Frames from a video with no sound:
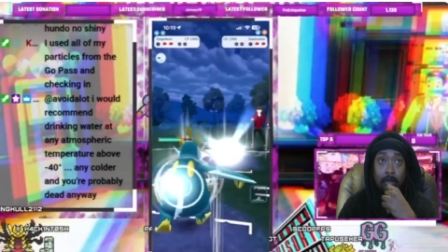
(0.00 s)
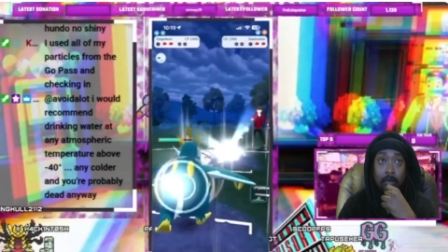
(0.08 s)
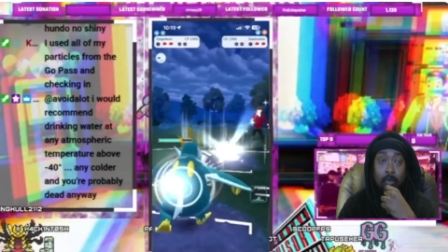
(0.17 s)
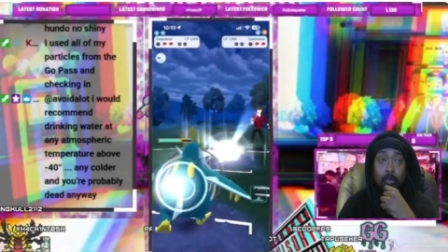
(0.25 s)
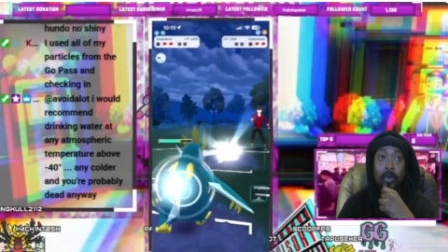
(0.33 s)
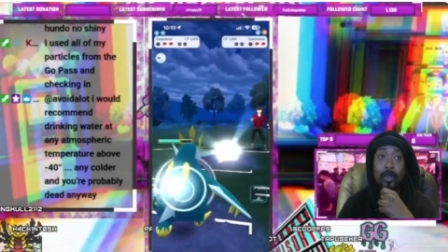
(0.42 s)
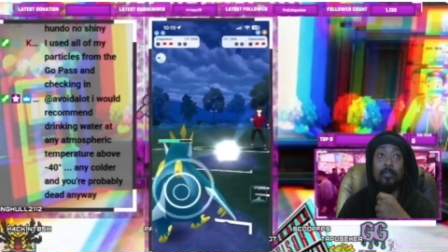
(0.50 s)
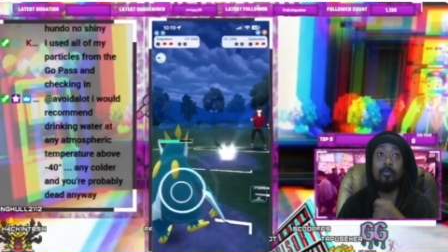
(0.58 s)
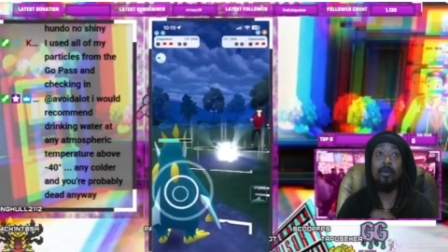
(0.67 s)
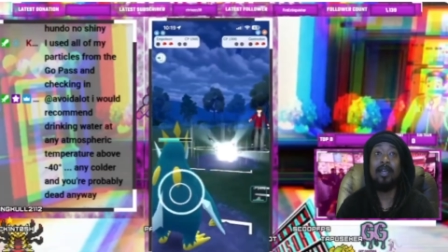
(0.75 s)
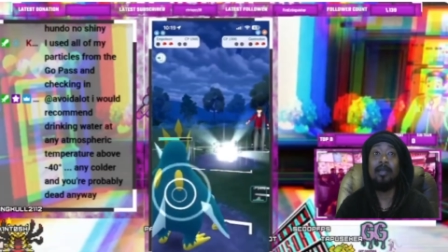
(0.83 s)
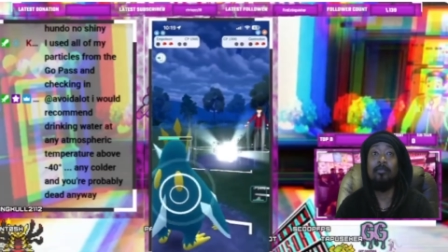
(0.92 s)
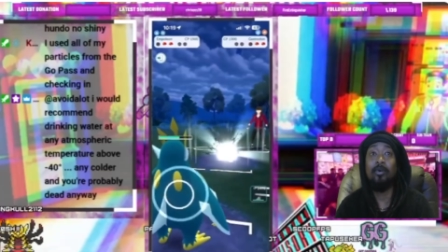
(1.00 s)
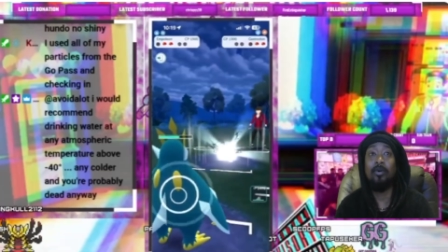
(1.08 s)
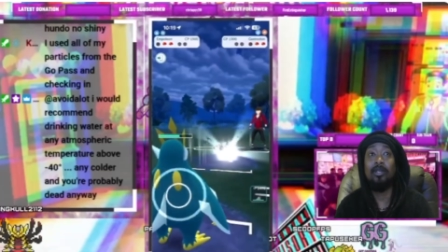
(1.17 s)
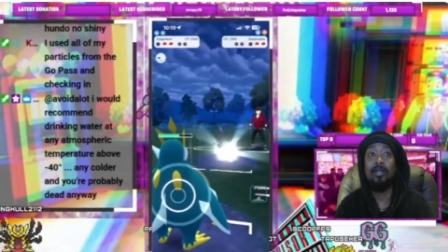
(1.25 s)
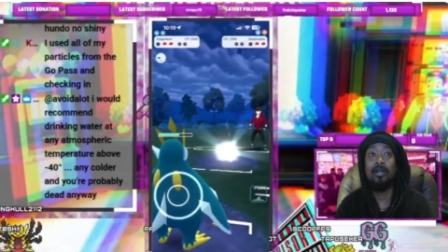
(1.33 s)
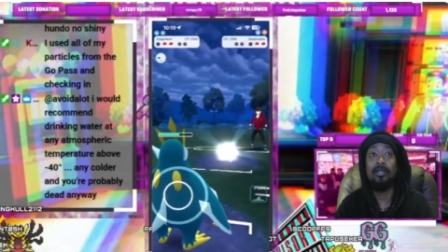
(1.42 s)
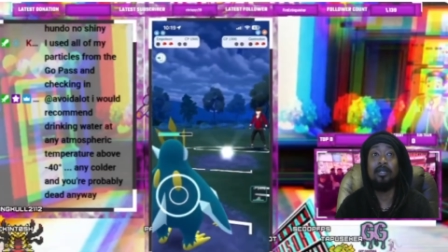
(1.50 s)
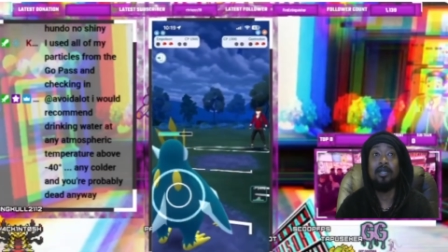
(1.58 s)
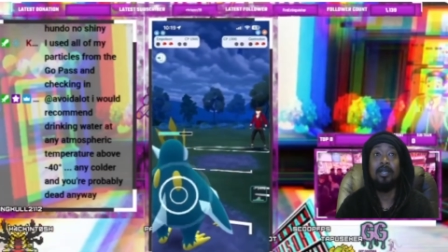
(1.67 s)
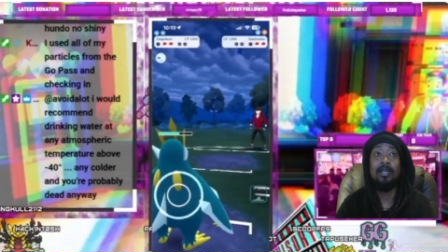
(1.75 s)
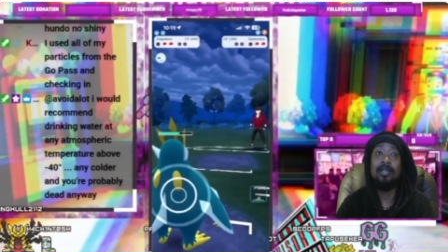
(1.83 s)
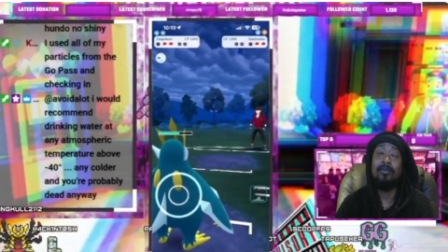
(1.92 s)
with my Empoleon.
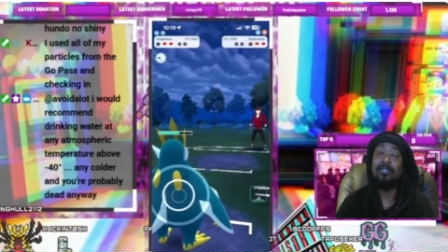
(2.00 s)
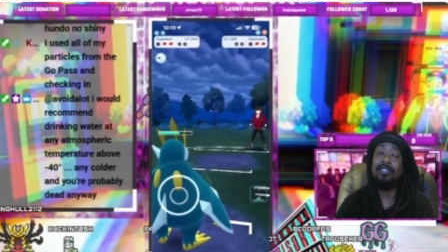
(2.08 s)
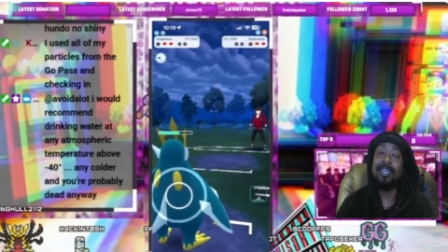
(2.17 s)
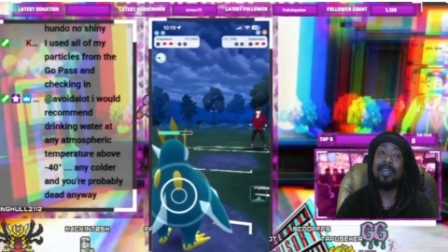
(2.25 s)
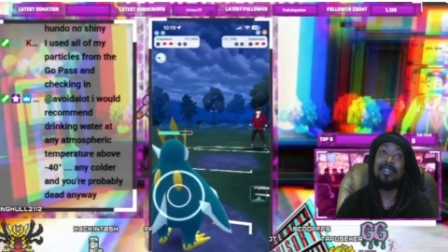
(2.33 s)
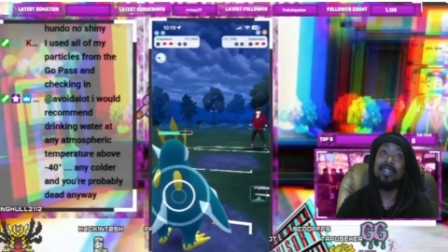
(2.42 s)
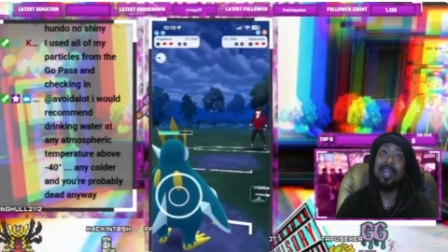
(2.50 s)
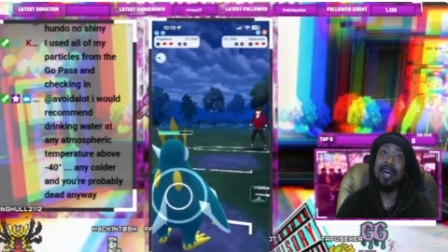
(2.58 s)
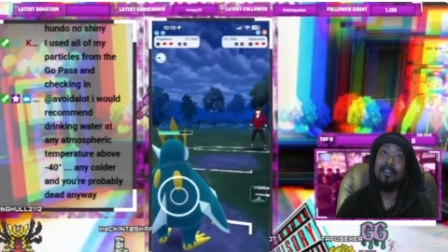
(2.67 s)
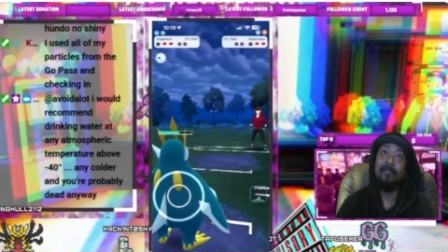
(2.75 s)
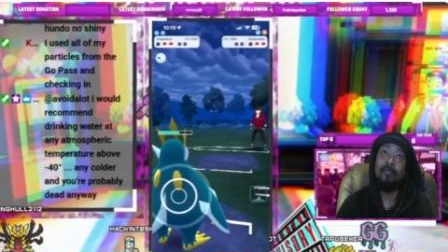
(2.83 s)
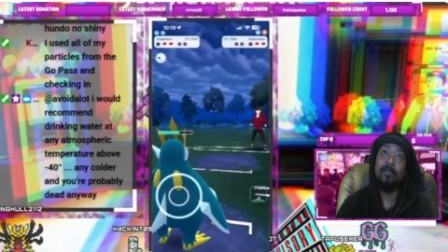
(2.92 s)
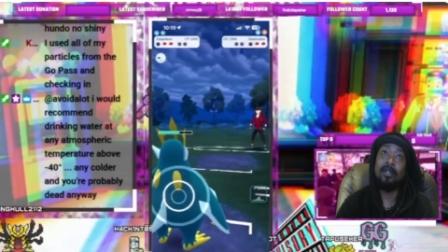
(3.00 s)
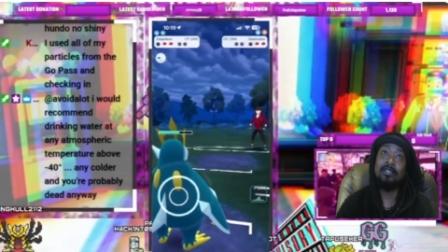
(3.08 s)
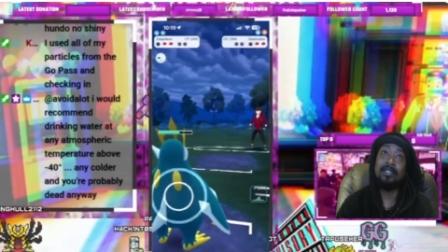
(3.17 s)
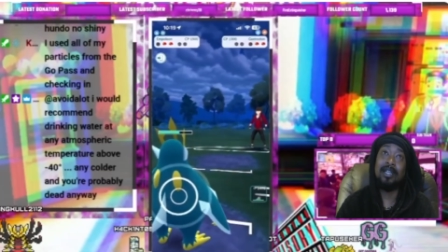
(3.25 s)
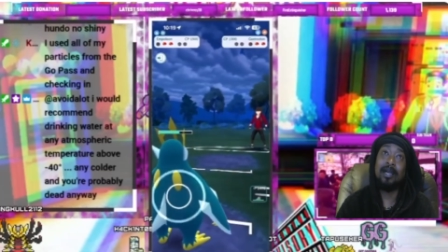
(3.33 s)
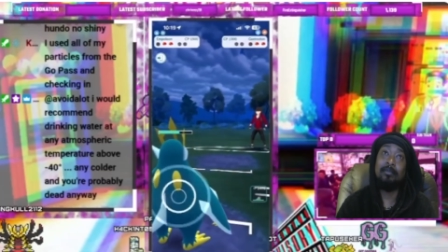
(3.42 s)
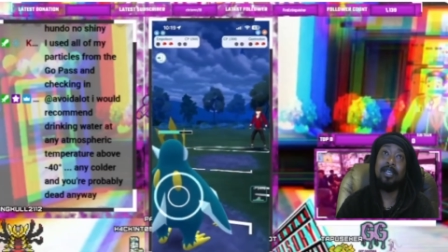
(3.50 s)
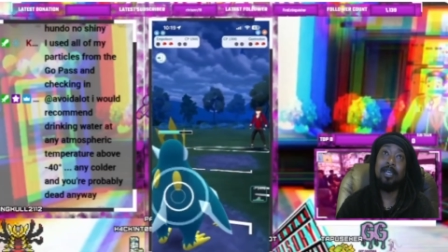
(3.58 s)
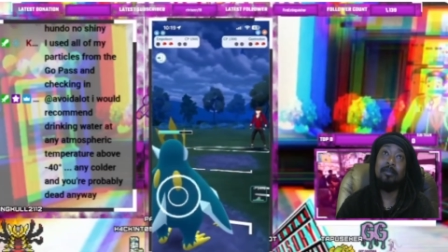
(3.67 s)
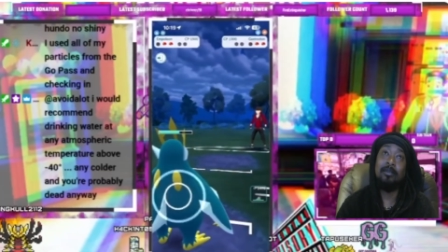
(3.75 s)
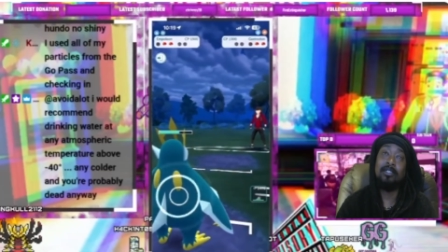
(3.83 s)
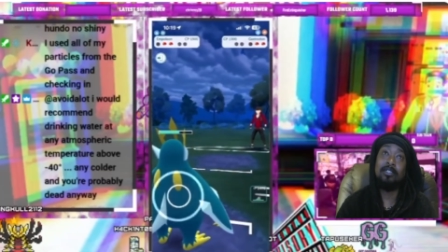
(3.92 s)
We take a lot of mud slap
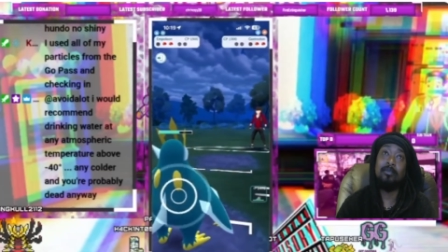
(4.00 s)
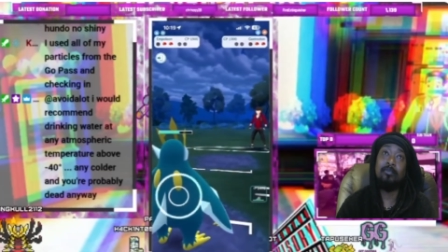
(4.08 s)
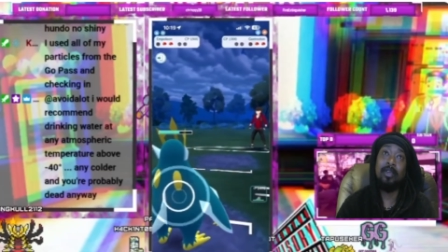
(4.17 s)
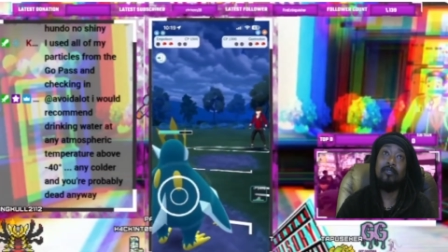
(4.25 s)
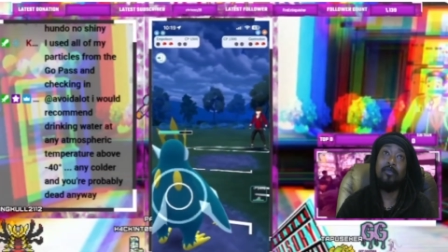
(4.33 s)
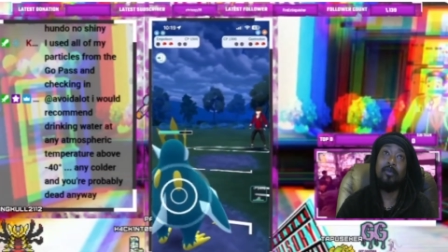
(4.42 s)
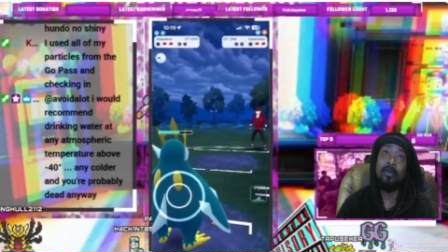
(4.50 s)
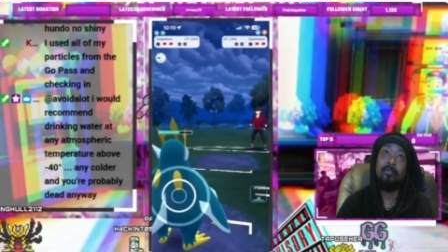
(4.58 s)
damage to pay for it,